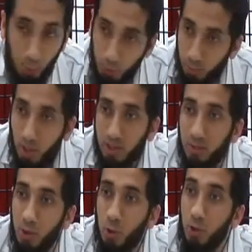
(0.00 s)
We brought
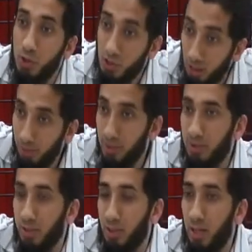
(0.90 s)
them into a
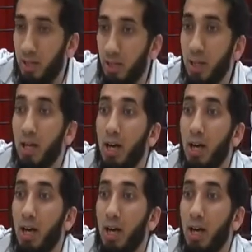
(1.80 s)
shameless society,